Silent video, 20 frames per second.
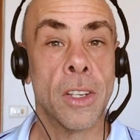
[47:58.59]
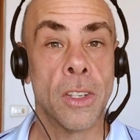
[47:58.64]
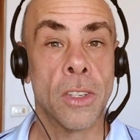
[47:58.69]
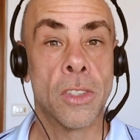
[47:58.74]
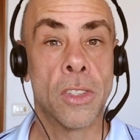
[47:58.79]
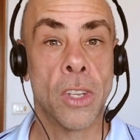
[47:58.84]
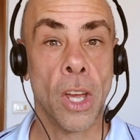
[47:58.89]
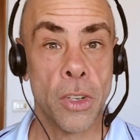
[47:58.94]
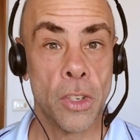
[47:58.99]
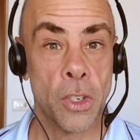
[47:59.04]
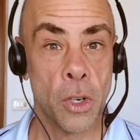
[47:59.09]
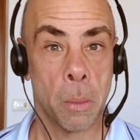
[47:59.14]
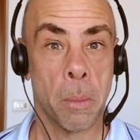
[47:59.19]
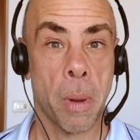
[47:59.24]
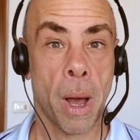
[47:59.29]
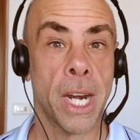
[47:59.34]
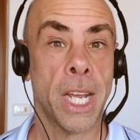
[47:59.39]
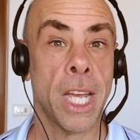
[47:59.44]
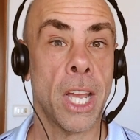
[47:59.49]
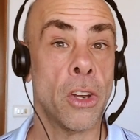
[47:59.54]
does your
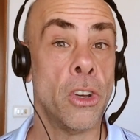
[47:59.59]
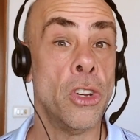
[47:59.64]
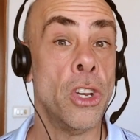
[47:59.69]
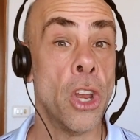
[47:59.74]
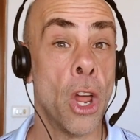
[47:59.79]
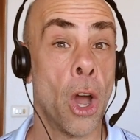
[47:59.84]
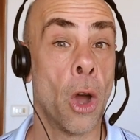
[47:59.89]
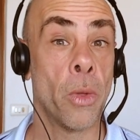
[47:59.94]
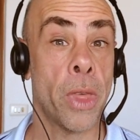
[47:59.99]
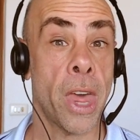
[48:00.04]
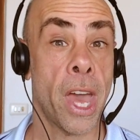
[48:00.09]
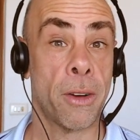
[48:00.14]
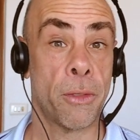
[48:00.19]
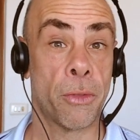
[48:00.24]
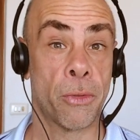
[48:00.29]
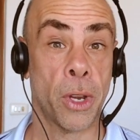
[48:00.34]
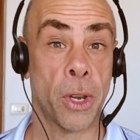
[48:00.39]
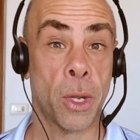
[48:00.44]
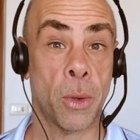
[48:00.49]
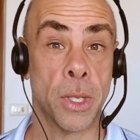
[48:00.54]
body know that
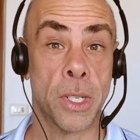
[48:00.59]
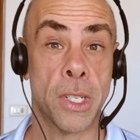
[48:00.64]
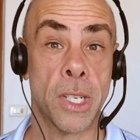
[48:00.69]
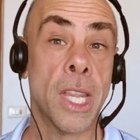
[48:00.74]
frequency?